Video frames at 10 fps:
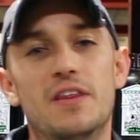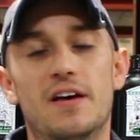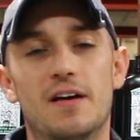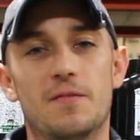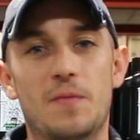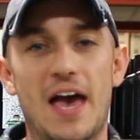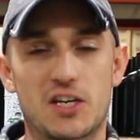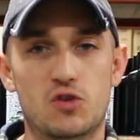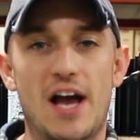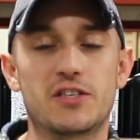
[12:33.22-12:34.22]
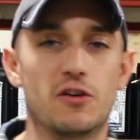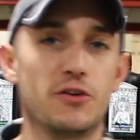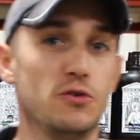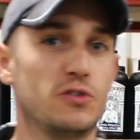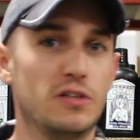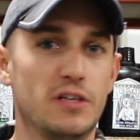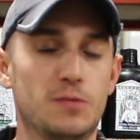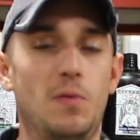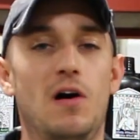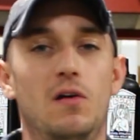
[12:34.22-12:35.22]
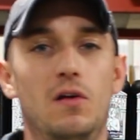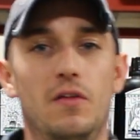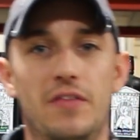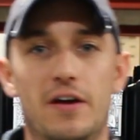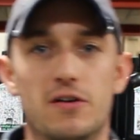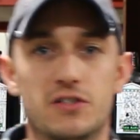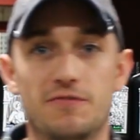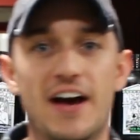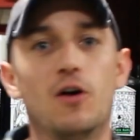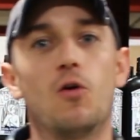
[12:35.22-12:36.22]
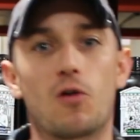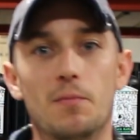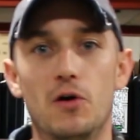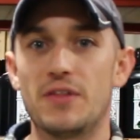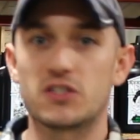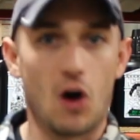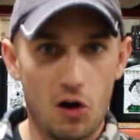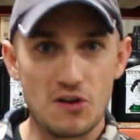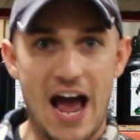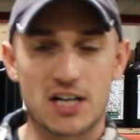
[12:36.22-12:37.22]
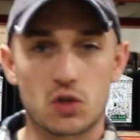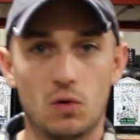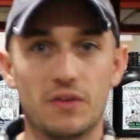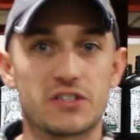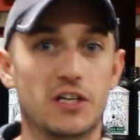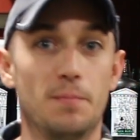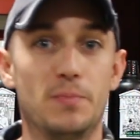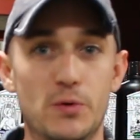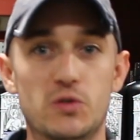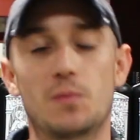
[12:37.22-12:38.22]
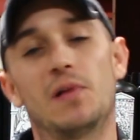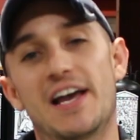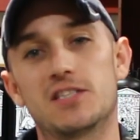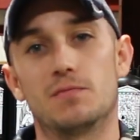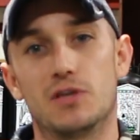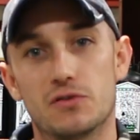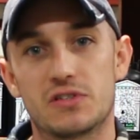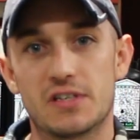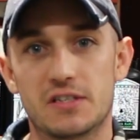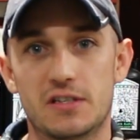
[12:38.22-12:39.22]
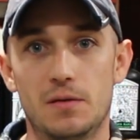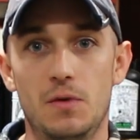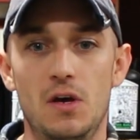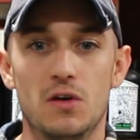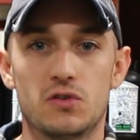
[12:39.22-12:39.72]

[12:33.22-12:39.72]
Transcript: of the extracts that are used in this bottle, there's a phytohormone that's all natural that's going to boost the plant's immune system.